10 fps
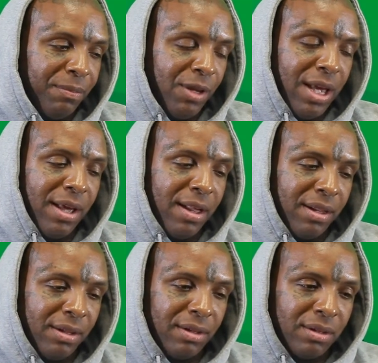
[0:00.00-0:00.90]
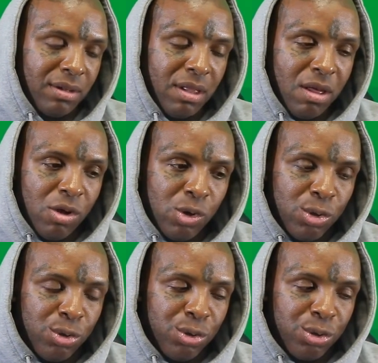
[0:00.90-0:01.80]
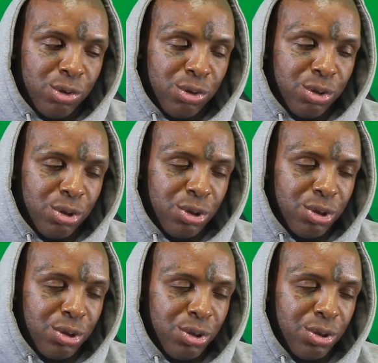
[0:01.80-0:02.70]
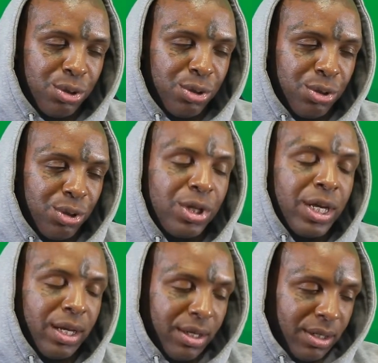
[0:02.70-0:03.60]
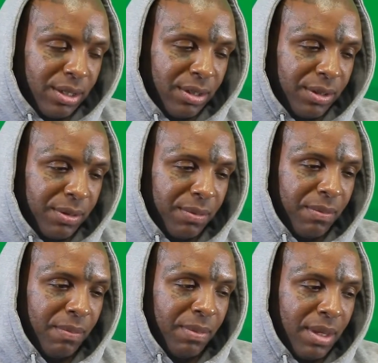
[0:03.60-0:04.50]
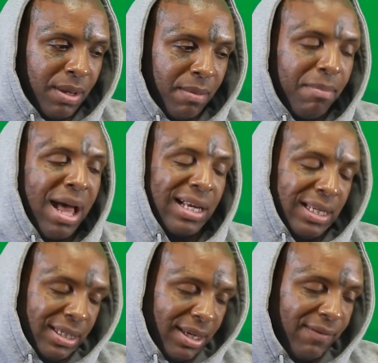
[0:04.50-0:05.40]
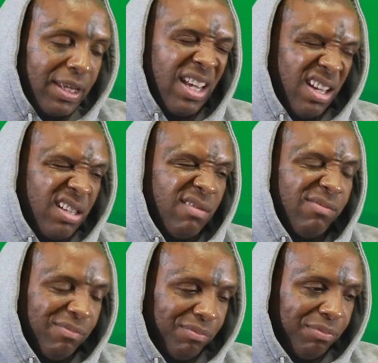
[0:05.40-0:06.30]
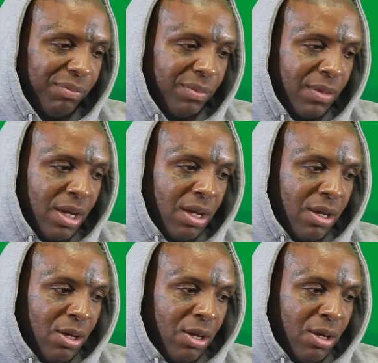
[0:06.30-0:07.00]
Kiki at 6. Pocket 7. Rick Ross at 8.